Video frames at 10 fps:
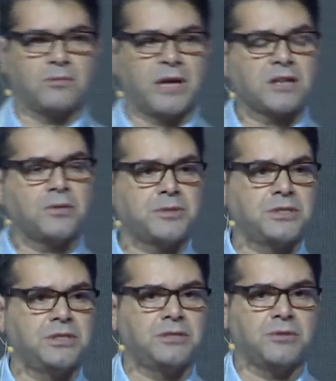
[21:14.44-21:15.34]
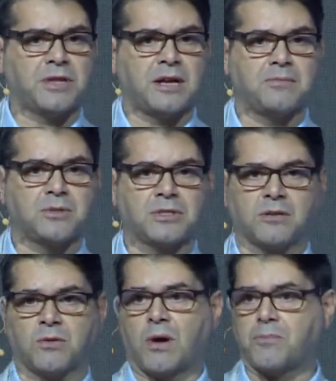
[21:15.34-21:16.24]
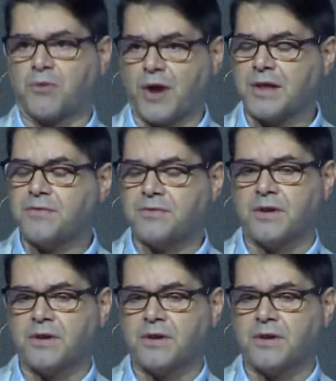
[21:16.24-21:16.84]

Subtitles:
we had an opportunity with them, because they were quite brave,